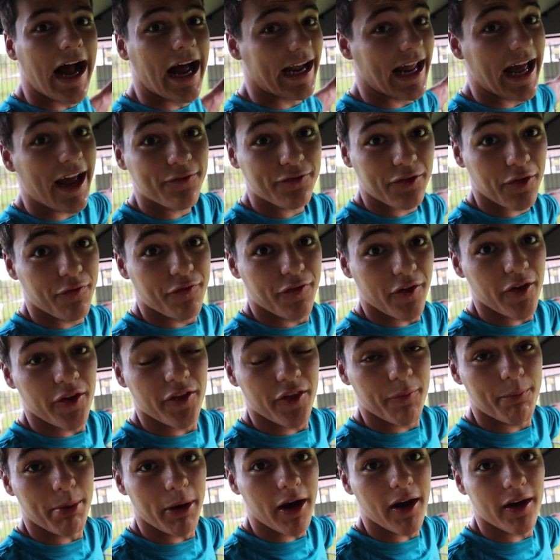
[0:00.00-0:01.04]
I'd have to fill
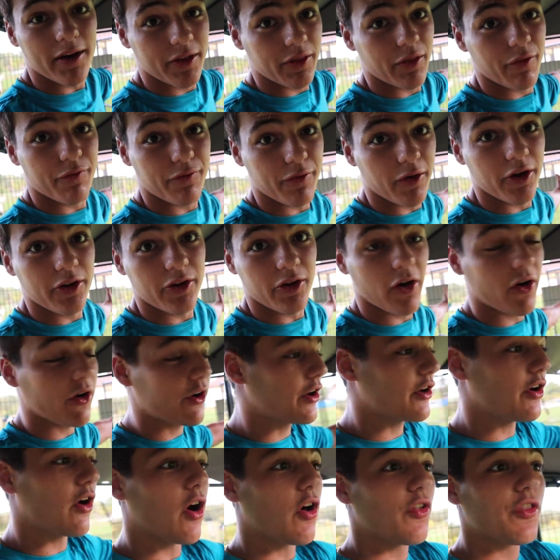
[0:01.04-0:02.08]
in the pond in the front
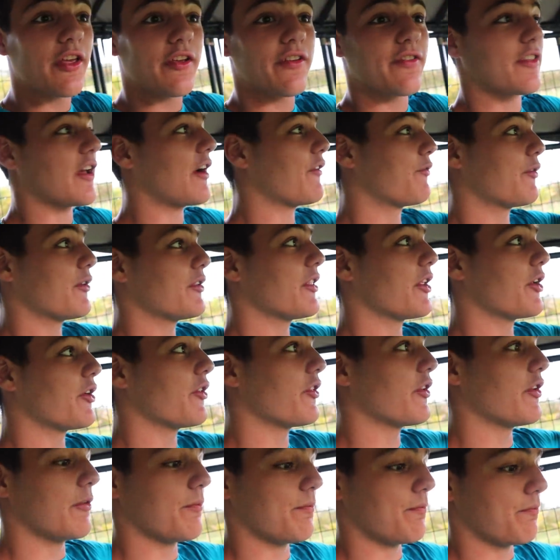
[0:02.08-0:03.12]
yard and all this stuff would
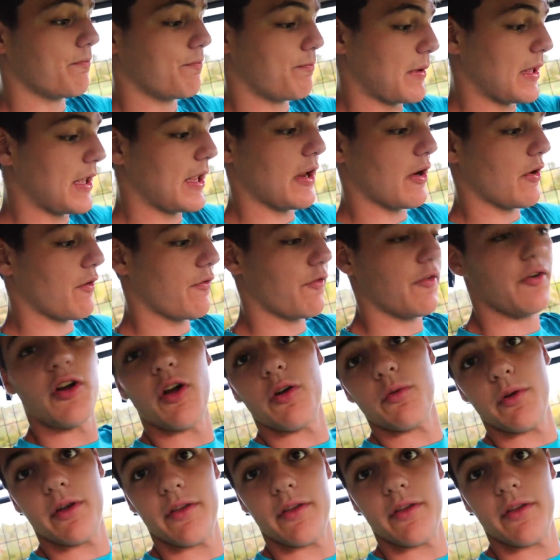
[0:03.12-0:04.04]
literally be here for no